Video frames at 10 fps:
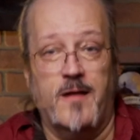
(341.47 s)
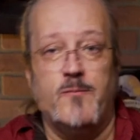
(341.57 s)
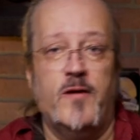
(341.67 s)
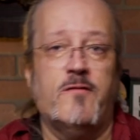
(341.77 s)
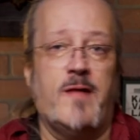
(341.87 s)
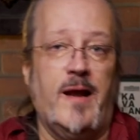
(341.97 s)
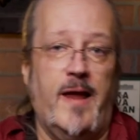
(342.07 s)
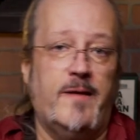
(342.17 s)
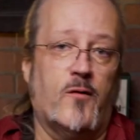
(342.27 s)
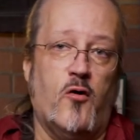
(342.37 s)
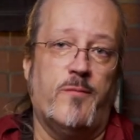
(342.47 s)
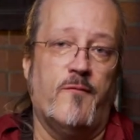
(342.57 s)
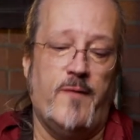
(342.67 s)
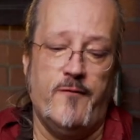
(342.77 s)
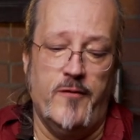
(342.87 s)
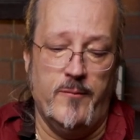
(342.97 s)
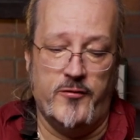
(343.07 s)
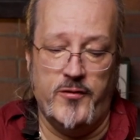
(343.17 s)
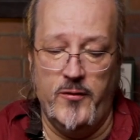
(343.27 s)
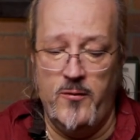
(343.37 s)
As much as I like the Corpse Reviver number
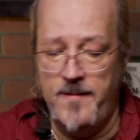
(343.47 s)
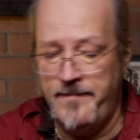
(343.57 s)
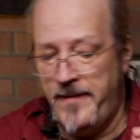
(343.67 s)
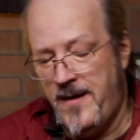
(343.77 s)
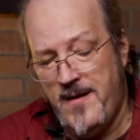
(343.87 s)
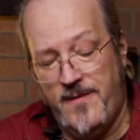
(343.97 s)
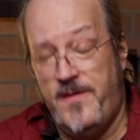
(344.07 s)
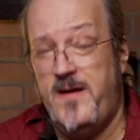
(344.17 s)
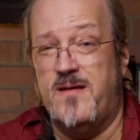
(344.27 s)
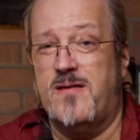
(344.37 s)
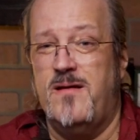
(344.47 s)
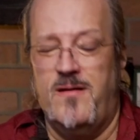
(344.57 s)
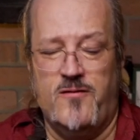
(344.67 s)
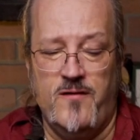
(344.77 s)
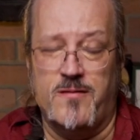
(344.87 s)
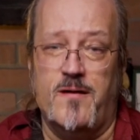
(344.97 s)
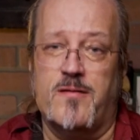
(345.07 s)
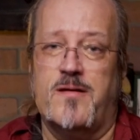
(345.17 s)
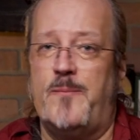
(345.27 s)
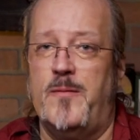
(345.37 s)
2, this is just a
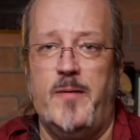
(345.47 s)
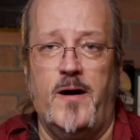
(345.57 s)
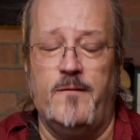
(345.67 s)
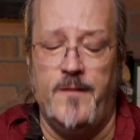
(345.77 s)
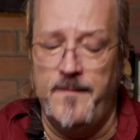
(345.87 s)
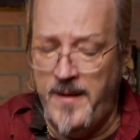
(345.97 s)
step above.